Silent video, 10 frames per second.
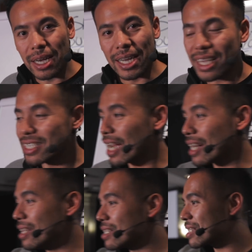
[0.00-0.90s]
and
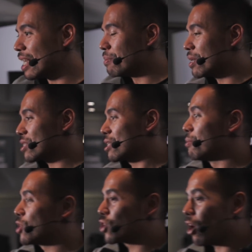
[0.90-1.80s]
exactly the same as the
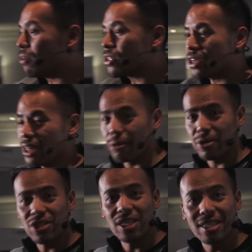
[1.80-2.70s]
majority that
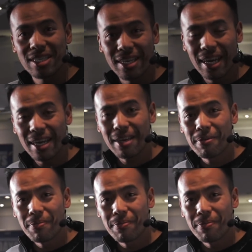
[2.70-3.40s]
was here today,